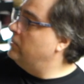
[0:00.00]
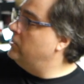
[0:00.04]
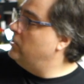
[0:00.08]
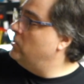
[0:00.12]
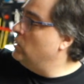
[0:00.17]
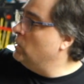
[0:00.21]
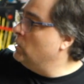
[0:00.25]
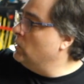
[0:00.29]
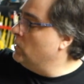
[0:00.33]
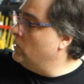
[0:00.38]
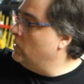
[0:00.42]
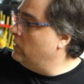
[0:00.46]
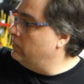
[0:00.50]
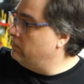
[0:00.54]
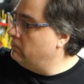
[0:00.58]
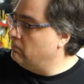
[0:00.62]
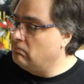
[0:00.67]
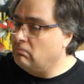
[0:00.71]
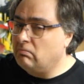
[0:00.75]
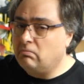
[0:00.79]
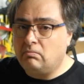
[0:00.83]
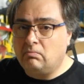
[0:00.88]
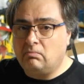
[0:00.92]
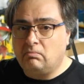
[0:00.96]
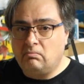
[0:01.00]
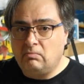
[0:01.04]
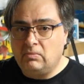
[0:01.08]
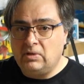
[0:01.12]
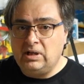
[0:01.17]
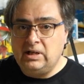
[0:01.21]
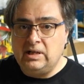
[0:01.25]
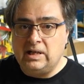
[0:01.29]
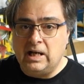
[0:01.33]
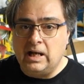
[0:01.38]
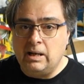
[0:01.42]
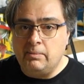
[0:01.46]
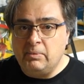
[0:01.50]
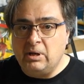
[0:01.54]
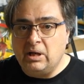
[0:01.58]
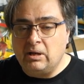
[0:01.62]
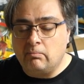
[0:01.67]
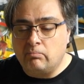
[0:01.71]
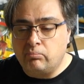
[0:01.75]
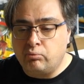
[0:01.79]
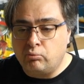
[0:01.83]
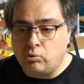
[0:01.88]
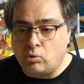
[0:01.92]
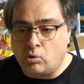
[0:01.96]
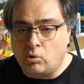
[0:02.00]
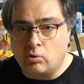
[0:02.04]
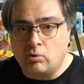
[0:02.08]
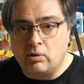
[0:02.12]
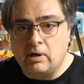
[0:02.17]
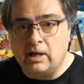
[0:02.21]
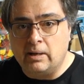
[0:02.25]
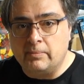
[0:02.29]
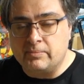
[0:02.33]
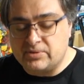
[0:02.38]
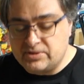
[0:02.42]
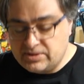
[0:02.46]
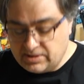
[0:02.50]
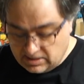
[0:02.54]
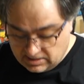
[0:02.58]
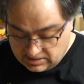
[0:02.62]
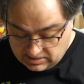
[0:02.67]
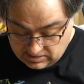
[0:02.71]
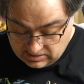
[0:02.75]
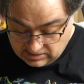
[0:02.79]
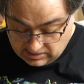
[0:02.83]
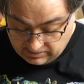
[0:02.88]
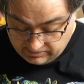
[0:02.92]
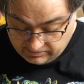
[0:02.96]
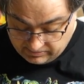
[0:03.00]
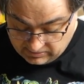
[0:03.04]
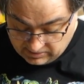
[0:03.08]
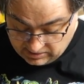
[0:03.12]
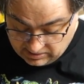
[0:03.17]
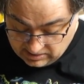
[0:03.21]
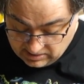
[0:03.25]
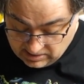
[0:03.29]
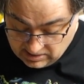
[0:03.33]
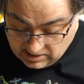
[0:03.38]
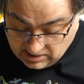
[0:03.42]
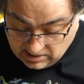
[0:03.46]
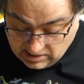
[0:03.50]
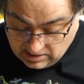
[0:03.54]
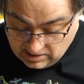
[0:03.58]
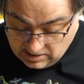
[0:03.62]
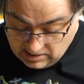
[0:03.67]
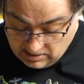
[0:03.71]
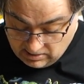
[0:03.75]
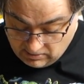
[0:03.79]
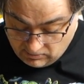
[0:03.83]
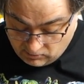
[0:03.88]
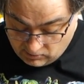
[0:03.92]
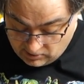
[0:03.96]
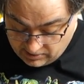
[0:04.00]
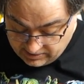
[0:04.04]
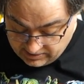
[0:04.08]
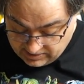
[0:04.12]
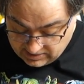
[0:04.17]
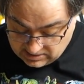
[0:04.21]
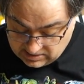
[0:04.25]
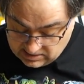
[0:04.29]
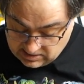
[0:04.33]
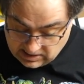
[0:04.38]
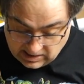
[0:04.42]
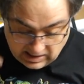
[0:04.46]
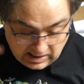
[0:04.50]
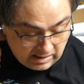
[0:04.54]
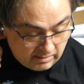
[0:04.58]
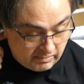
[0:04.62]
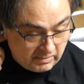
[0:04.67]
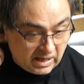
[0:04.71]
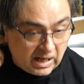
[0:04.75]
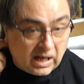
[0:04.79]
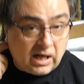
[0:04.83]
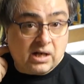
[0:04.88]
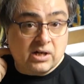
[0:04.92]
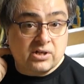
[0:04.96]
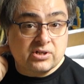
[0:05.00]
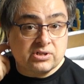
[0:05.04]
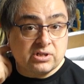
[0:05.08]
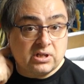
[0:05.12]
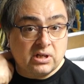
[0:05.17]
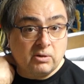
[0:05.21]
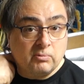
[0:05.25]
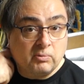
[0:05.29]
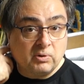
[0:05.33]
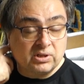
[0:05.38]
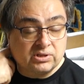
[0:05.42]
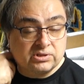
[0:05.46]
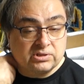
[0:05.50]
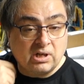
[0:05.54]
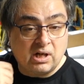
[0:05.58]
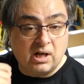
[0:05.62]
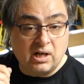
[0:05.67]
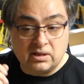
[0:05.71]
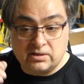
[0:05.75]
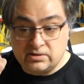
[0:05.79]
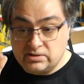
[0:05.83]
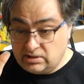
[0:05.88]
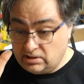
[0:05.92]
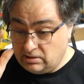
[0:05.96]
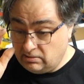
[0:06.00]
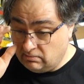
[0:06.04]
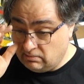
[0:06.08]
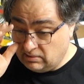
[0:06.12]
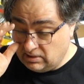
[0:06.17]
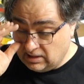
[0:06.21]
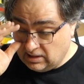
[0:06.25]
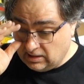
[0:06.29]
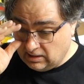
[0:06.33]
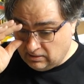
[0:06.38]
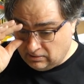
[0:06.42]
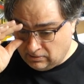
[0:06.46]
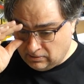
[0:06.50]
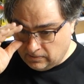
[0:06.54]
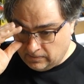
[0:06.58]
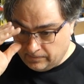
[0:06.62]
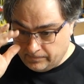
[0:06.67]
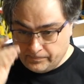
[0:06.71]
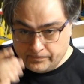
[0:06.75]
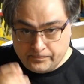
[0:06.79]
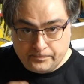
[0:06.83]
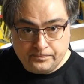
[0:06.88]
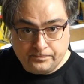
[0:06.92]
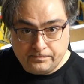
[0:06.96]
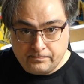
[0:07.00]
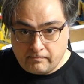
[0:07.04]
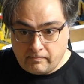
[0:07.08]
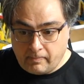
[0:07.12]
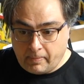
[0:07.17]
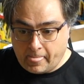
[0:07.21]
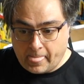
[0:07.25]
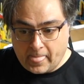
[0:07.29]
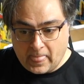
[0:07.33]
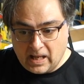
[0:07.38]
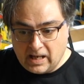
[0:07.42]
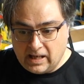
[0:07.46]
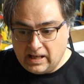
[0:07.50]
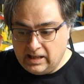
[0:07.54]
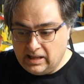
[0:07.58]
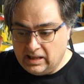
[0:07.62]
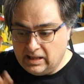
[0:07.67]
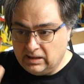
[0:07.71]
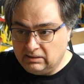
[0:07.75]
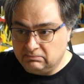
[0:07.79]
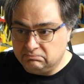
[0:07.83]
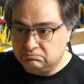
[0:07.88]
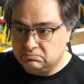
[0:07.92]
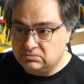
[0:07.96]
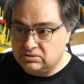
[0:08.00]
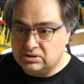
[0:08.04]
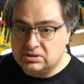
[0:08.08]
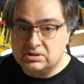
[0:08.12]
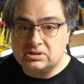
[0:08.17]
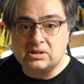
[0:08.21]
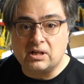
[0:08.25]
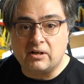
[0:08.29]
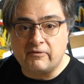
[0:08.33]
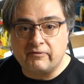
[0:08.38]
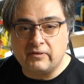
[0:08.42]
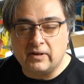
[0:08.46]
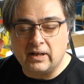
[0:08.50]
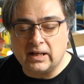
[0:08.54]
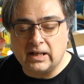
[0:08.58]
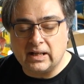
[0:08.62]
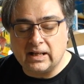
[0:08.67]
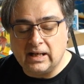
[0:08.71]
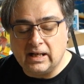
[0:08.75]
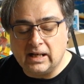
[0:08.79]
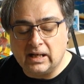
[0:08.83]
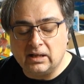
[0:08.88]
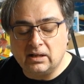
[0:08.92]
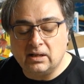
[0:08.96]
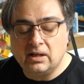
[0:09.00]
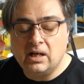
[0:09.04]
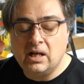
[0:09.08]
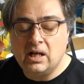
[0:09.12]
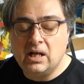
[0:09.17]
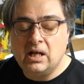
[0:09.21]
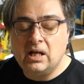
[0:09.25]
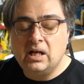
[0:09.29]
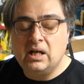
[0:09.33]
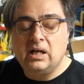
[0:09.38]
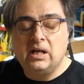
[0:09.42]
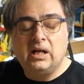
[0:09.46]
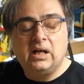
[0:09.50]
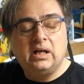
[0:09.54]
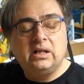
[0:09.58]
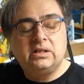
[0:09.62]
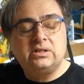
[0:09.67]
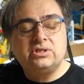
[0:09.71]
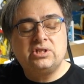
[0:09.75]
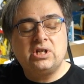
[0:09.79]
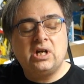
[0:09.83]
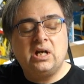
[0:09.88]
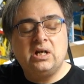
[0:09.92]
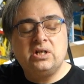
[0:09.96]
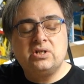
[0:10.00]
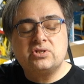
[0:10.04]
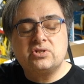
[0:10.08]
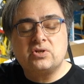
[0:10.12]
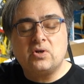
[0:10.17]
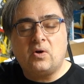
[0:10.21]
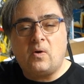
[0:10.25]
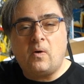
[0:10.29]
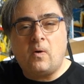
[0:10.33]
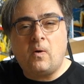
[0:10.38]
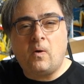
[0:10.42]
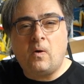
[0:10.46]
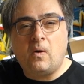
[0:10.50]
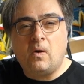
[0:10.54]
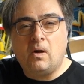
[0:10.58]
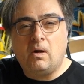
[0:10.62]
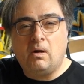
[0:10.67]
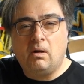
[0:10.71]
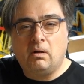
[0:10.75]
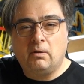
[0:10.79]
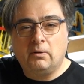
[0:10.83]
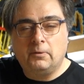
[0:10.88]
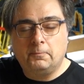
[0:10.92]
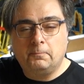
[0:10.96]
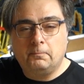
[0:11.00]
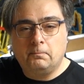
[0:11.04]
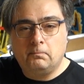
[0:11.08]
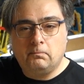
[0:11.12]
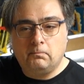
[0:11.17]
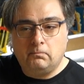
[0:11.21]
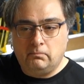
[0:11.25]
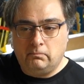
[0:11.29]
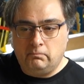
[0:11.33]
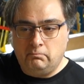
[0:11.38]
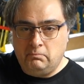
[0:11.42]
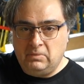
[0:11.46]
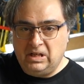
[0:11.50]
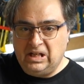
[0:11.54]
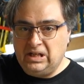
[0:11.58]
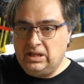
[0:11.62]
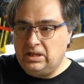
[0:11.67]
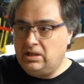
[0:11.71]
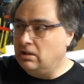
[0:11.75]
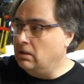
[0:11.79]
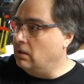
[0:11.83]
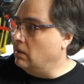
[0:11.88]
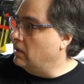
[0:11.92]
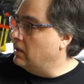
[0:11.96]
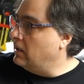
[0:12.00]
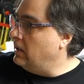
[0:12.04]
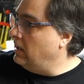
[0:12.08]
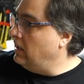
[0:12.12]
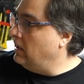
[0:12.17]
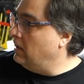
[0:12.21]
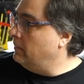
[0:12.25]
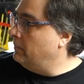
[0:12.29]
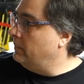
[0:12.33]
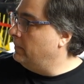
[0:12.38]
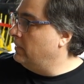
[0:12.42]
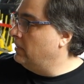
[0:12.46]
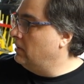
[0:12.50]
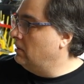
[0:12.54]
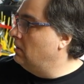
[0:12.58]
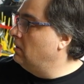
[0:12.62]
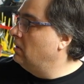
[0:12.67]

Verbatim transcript: new gaming program system, where this game actually will talk to you now and stuff like that. It changed the whole Meteor game.